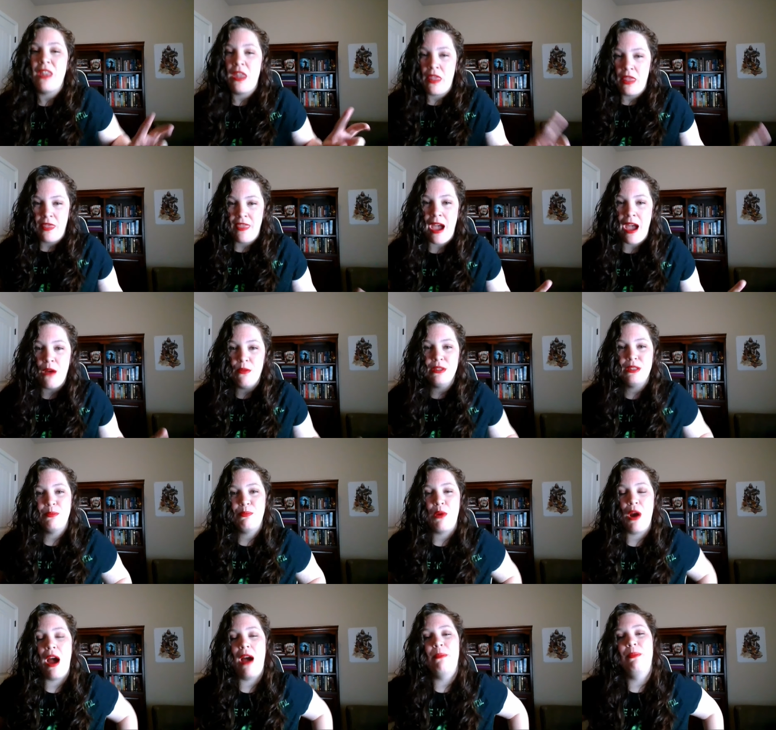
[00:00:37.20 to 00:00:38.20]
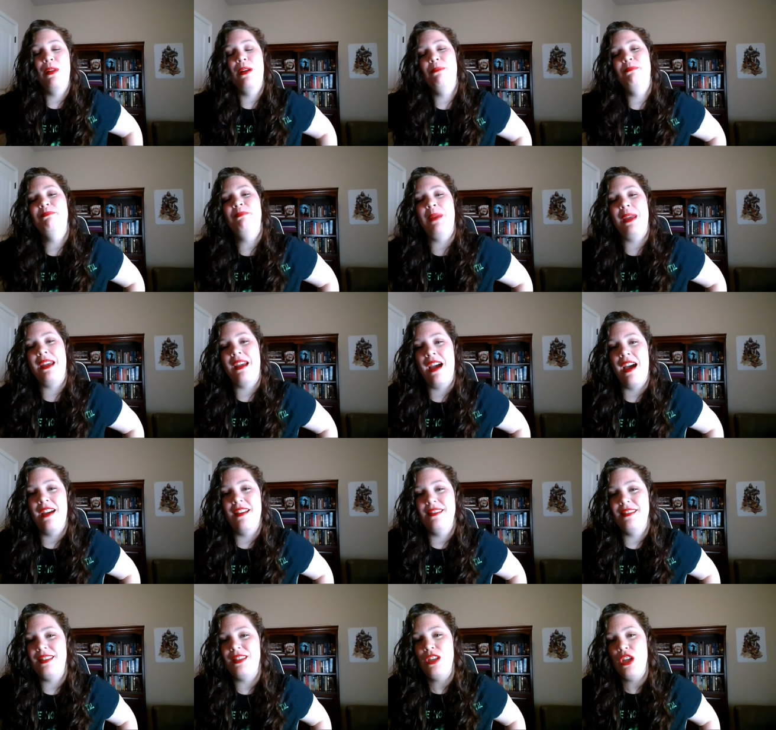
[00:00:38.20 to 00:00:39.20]
that was a problem
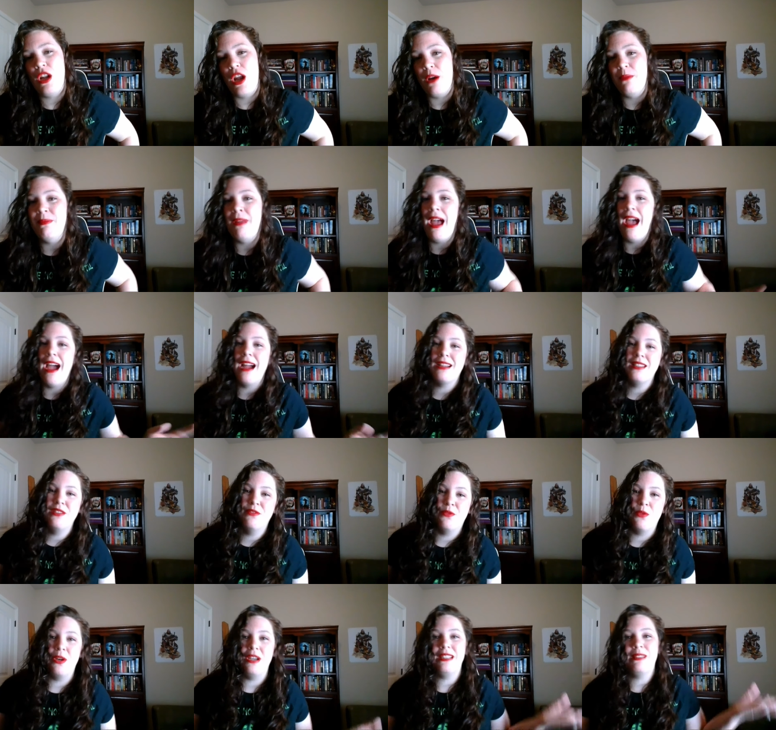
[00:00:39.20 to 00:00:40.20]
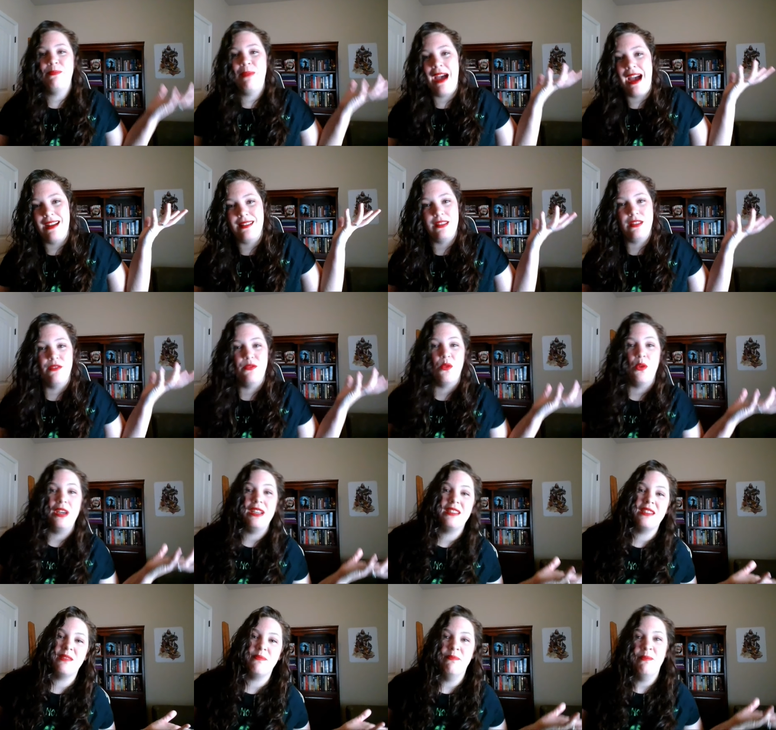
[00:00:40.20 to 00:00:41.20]
because, you know, active voice, passive
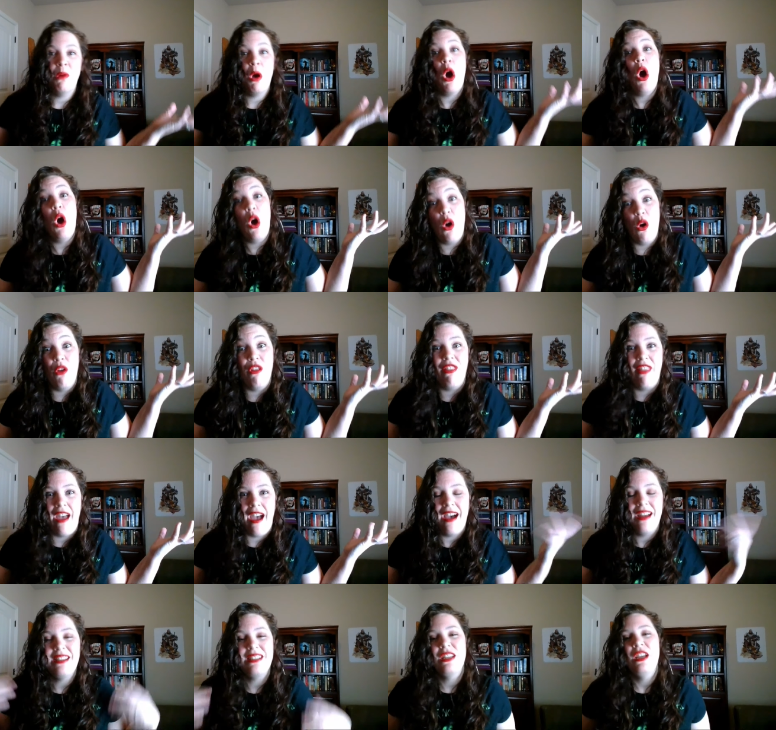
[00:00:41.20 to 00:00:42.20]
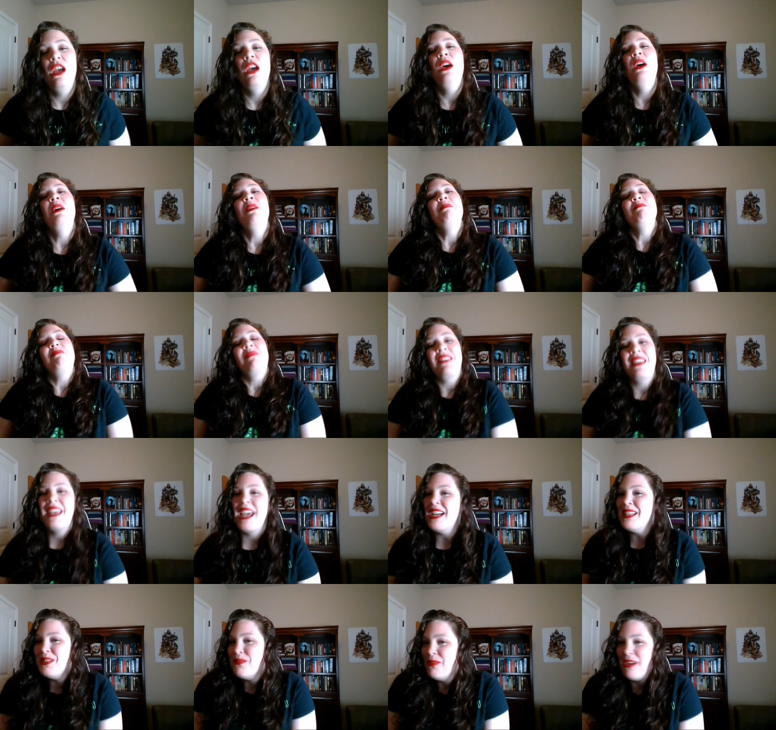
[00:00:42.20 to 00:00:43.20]
voice, all that.
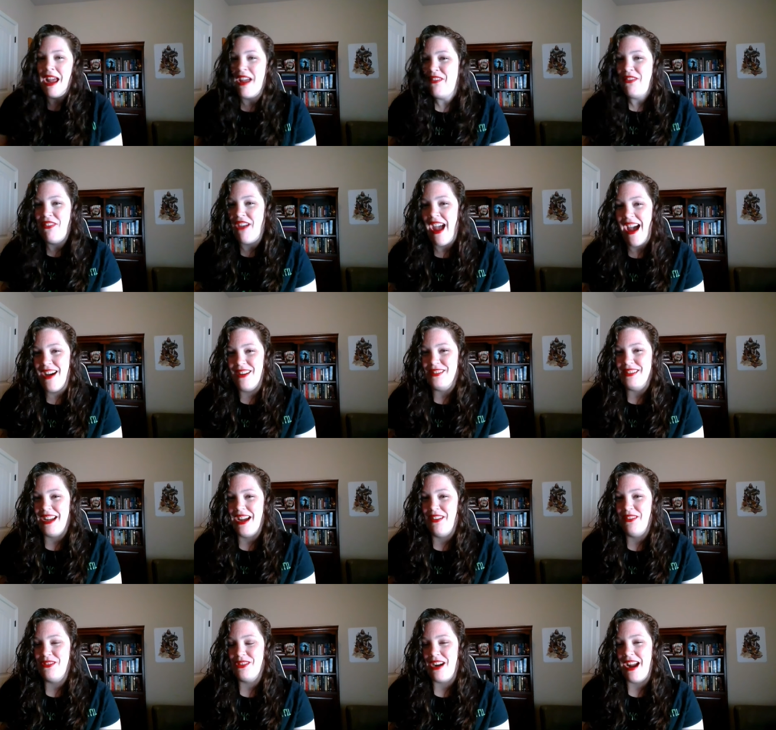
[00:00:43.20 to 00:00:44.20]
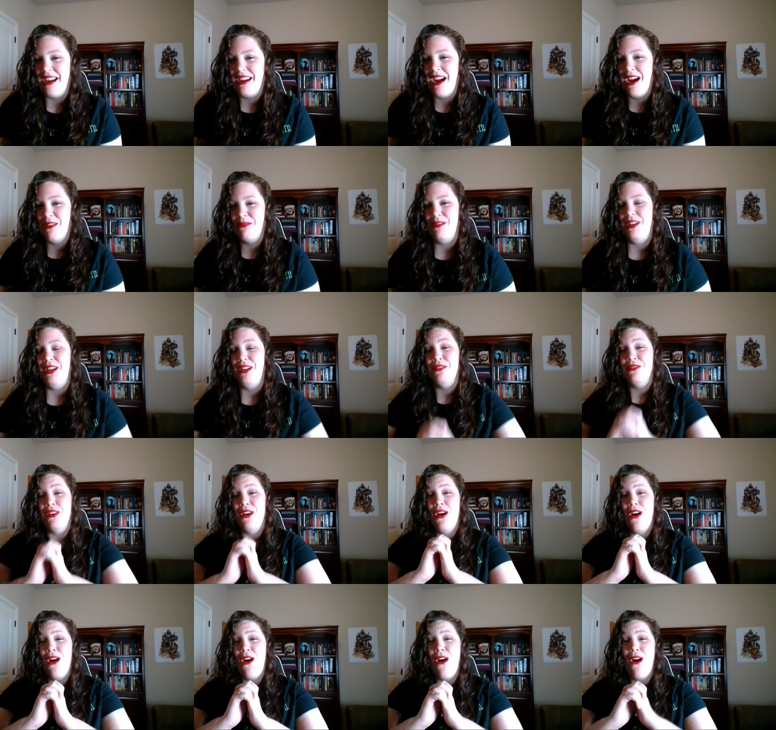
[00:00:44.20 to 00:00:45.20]
Guess what I found after I got rid of
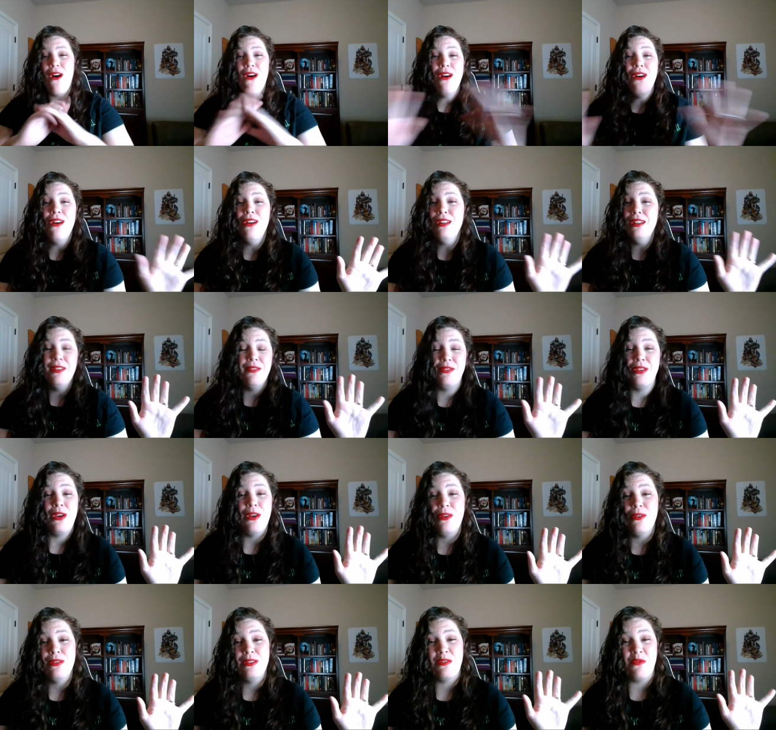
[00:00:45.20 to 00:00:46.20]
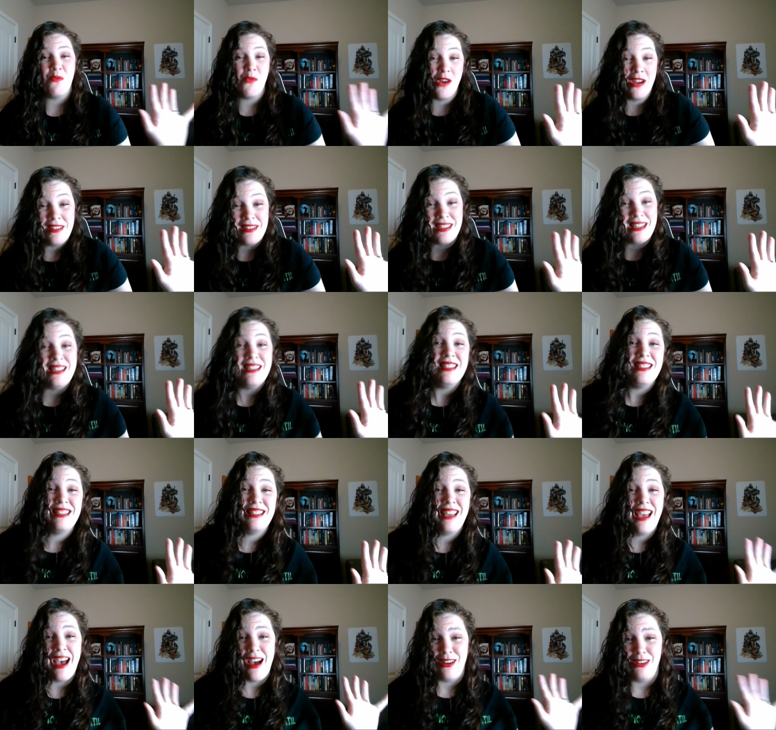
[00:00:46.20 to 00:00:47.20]
all of those wases
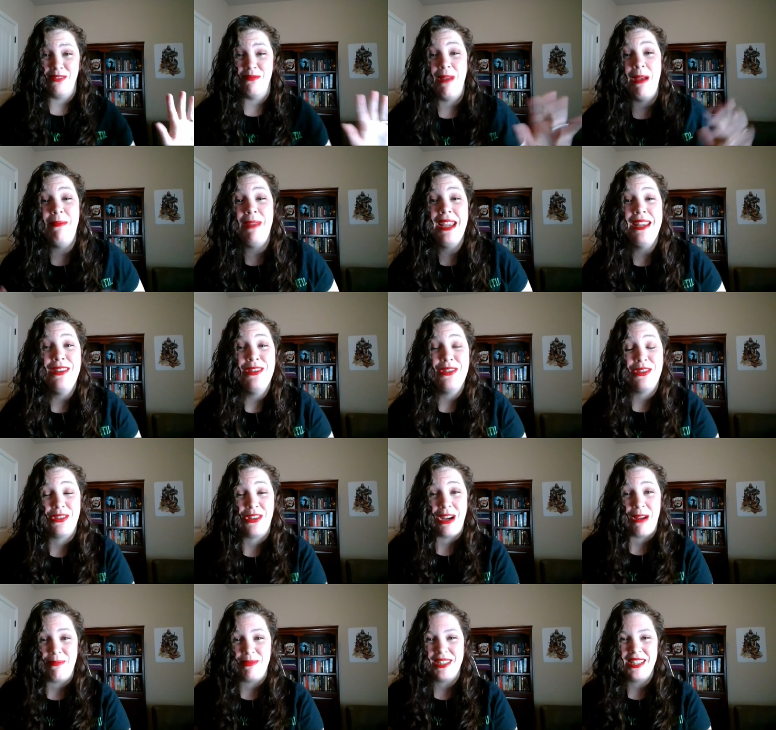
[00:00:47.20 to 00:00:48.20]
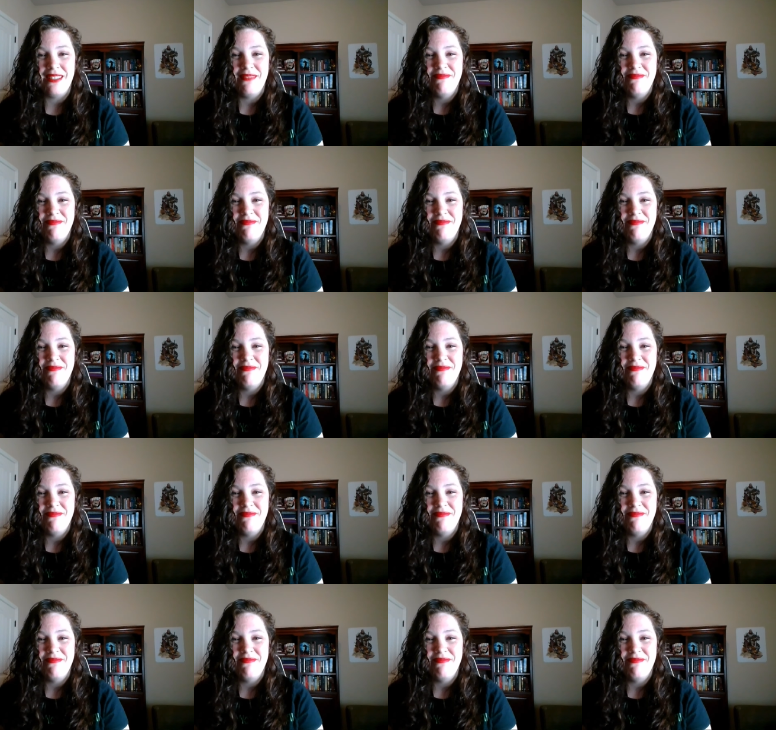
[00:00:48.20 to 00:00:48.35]
out of my manuscript?